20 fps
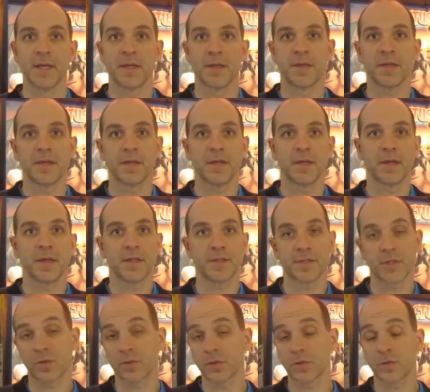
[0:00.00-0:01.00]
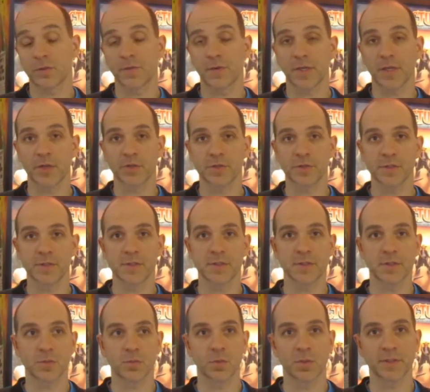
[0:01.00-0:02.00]
the sound notification
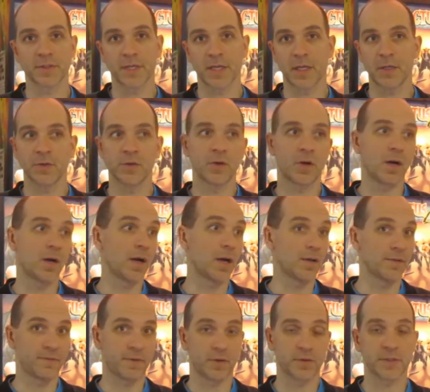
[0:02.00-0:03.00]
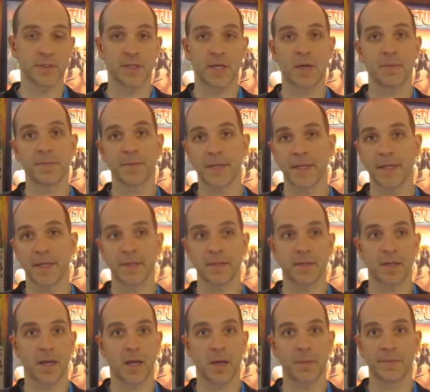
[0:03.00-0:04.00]
system will tell you, oh, I found an
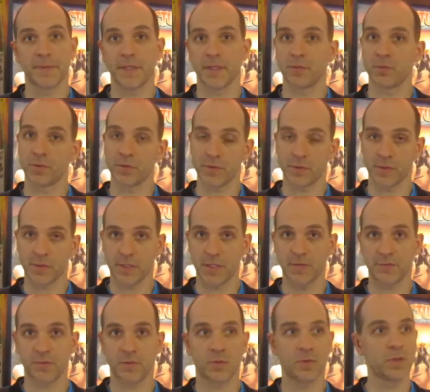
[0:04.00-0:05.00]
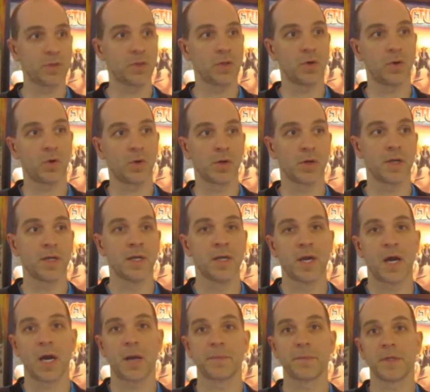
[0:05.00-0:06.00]
update was successful, or
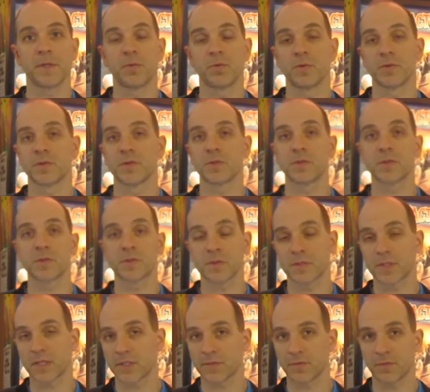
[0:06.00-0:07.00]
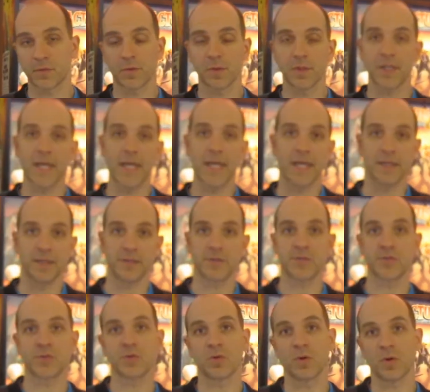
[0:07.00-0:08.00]
update was not successful, and
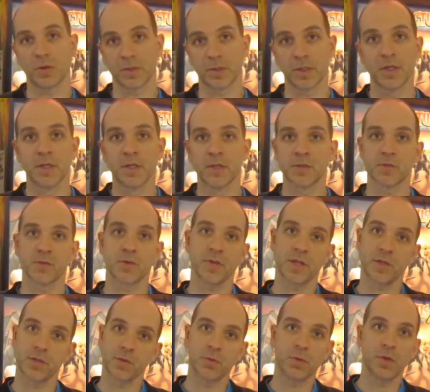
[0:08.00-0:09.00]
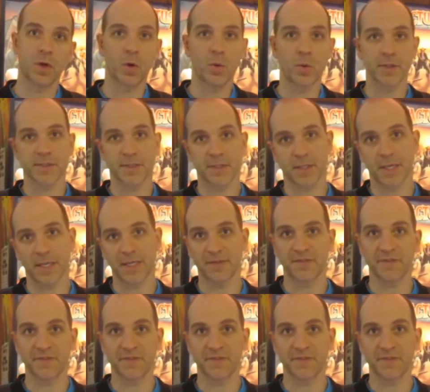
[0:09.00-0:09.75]
so on. So that you will always get